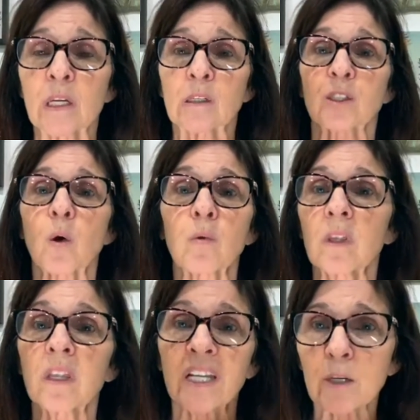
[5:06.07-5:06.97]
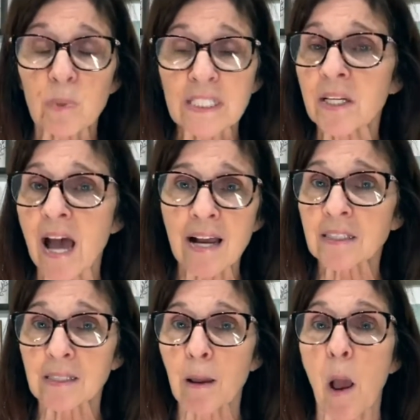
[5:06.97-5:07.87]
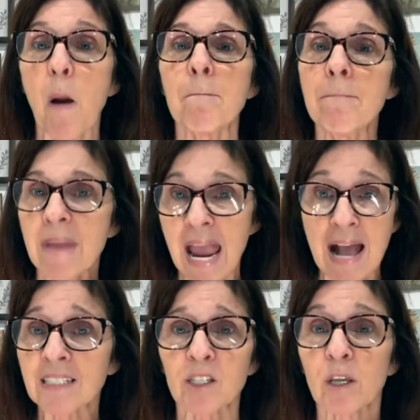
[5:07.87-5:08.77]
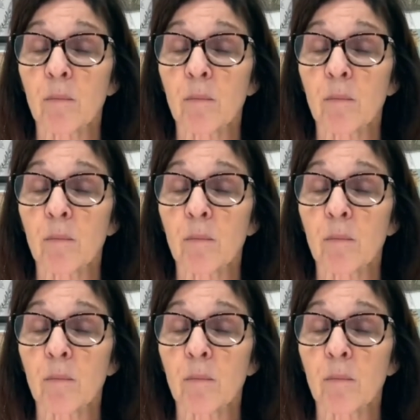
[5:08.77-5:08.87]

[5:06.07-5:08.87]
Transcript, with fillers: So Liquitex matte,